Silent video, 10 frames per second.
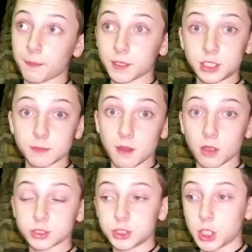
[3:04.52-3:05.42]
up early
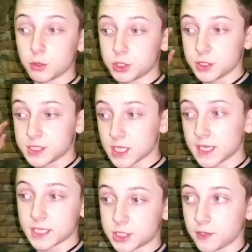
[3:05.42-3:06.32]
tomorrow to go to the
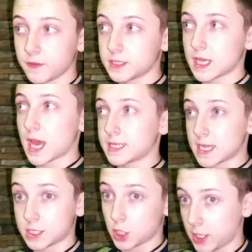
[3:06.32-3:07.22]
Sunday service at
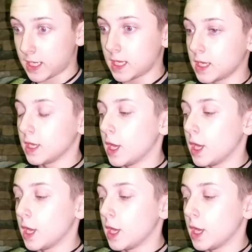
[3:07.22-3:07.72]
10.30.